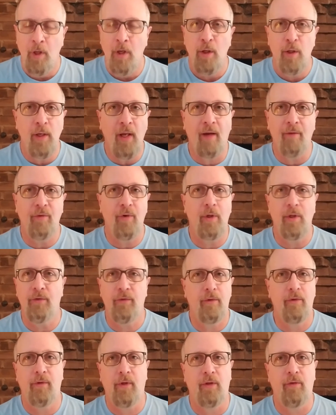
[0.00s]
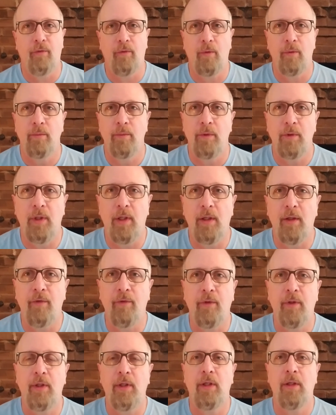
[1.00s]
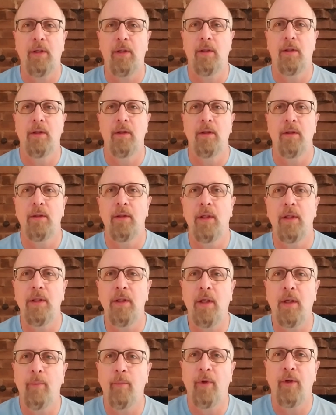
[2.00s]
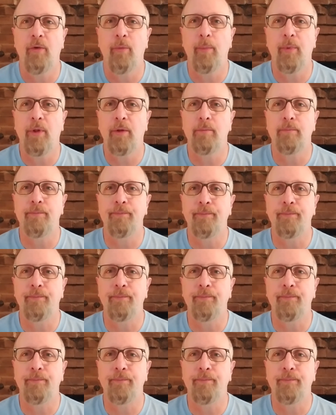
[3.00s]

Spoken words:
Not very successful, honestly. He didn't get much built.